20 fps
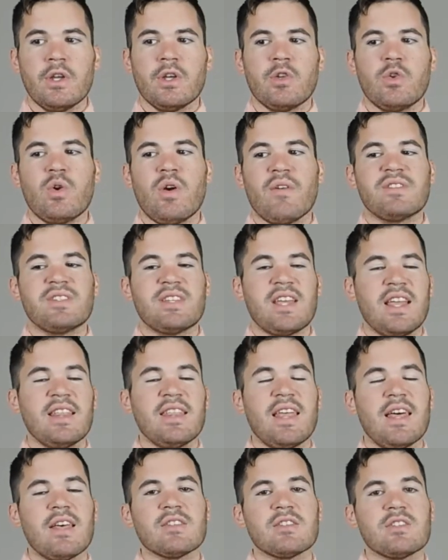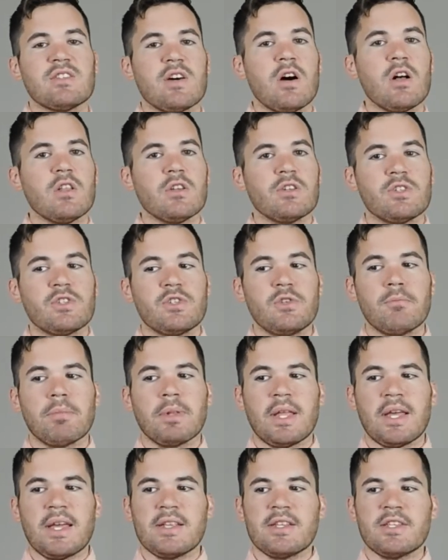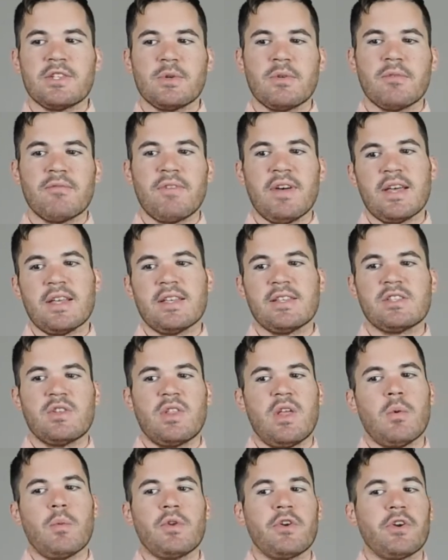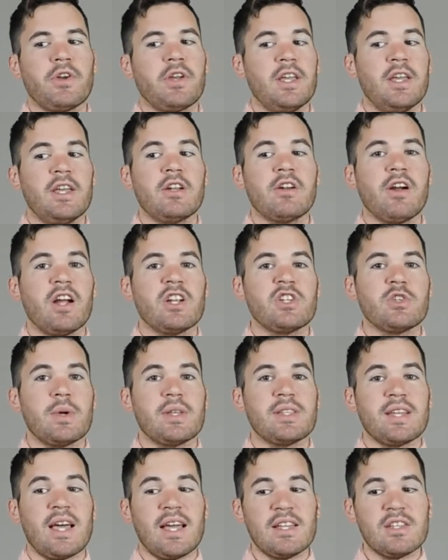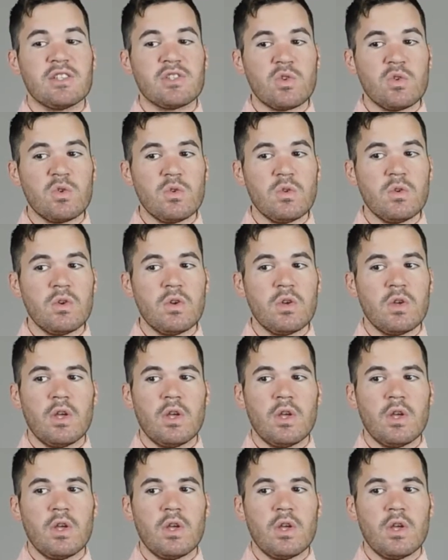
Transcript: You have $10,000 you plan to invest so that when your kid graduates high school,